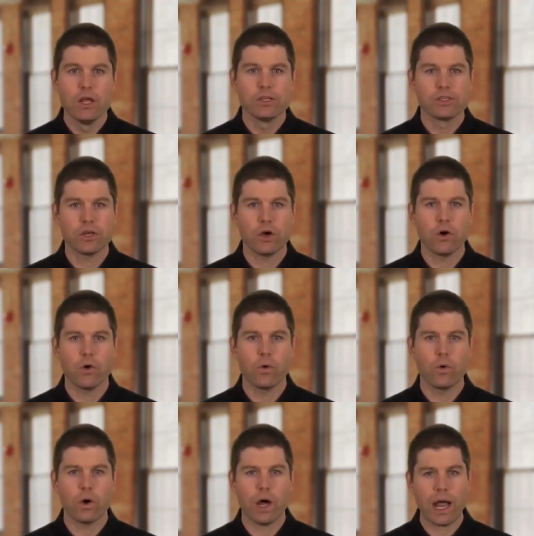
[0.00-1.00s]

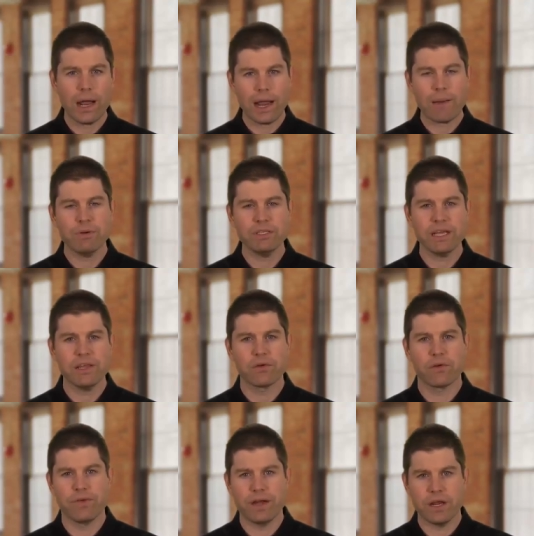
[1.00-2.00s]
So I put
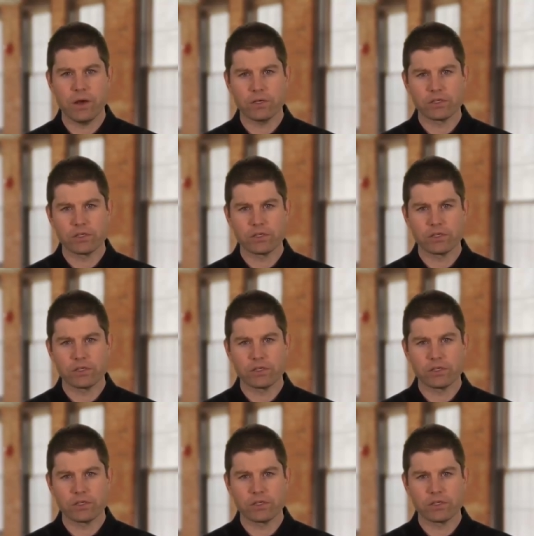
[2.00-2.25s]
together a video.